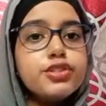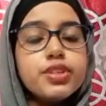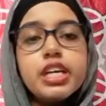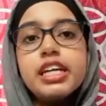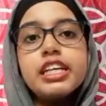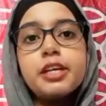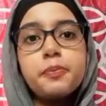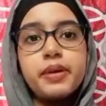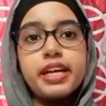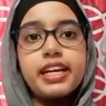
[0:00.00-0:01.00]
To
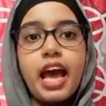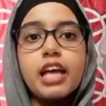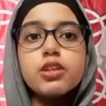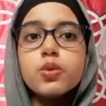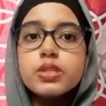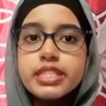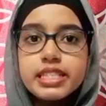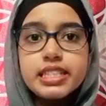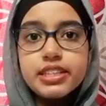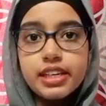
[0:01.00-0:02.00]
interpret an
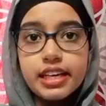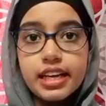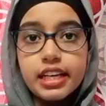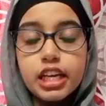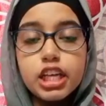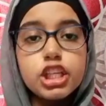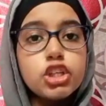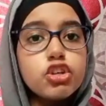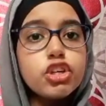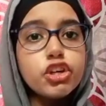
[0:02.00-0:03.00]
OCT reading,
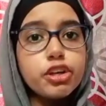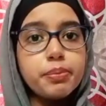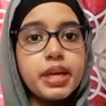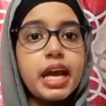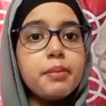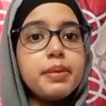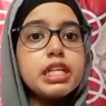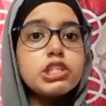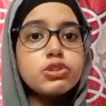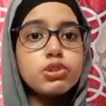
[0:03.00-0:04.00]
you should be
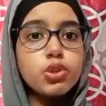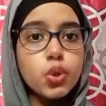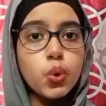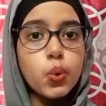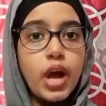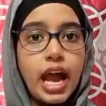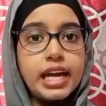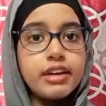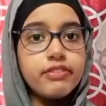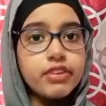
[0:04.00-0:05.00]
able to know
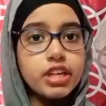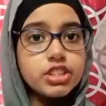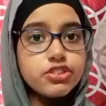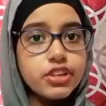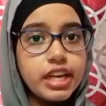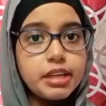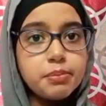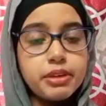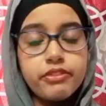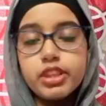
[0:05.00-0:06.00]
and
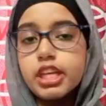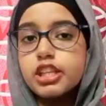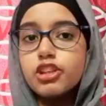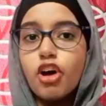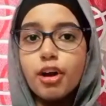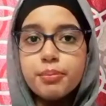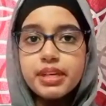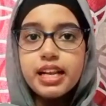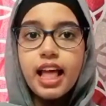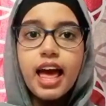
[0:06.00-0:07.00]
differentiate between the
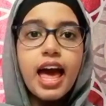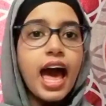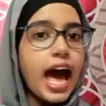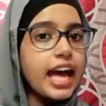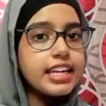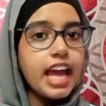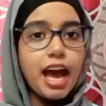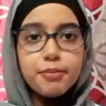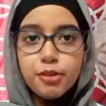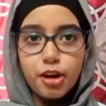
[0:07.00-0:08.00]
normal and
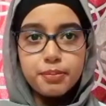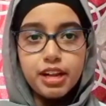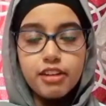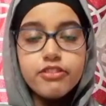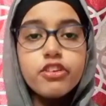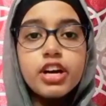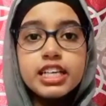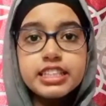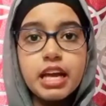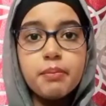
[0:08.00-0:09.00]
abnormal. For
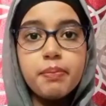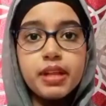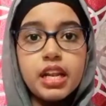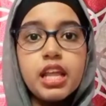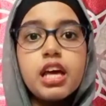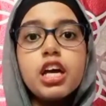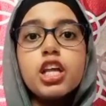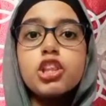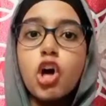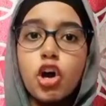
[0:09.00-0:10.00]
example,
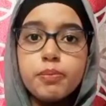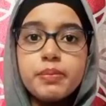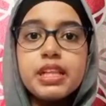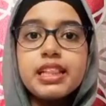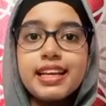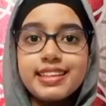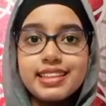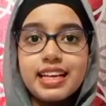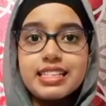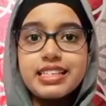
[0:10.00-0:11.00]
normal
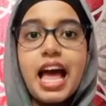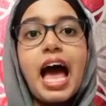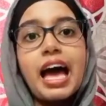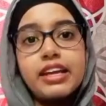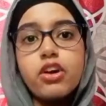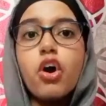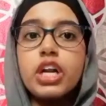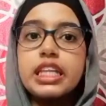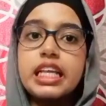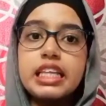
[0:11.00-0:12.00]
thickness and
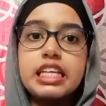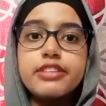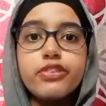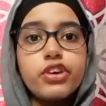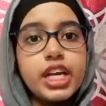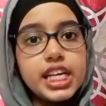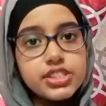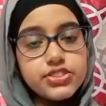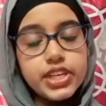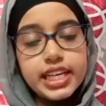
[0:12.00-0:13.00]
or thinness for
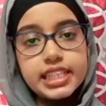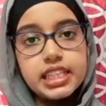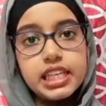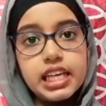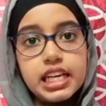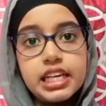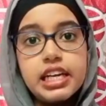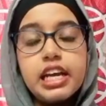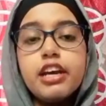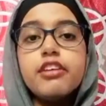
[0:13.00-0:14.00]
each retinal
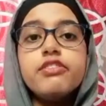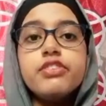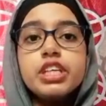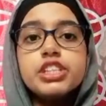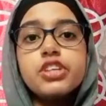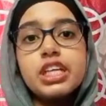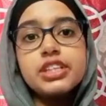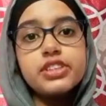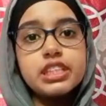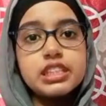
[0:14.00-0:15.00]
layer, which
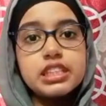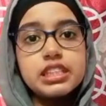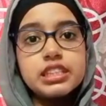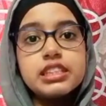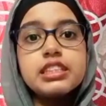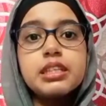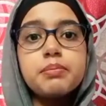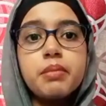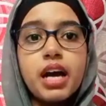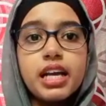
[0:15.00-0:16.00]
in return
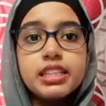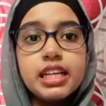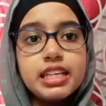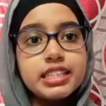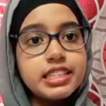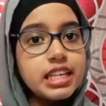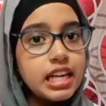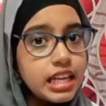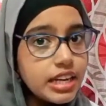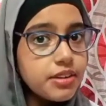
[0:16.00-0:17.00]
determine its
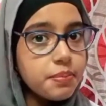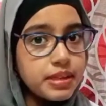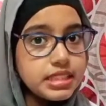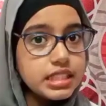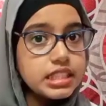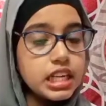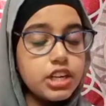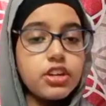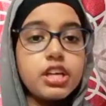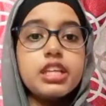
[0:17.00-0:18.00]
color
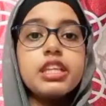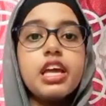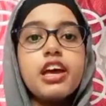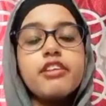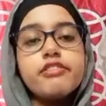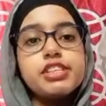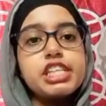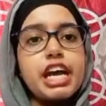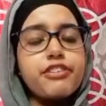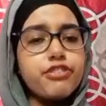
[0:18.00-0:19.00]
representation,
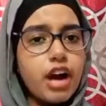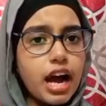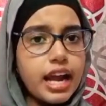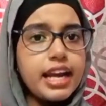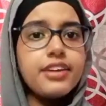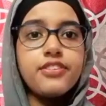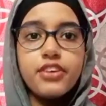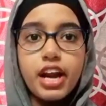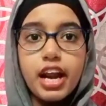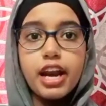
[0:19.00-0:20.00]
which are white,
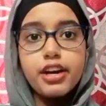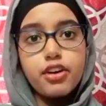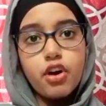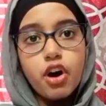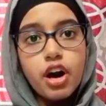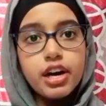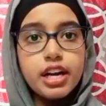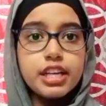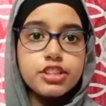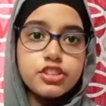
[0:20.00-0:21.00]
red,
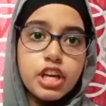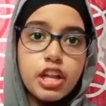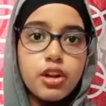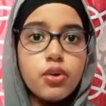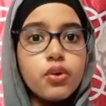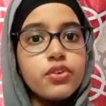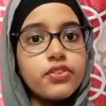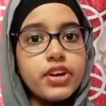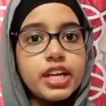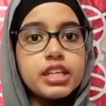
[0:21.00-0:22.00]
orange, yellow,
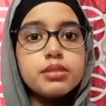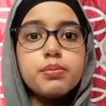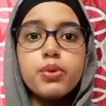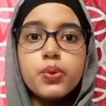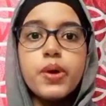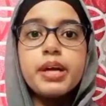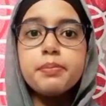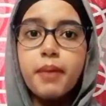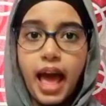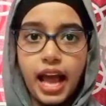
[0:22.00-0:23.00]
green, blue
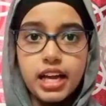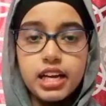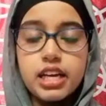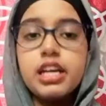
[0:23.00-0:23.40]
and black,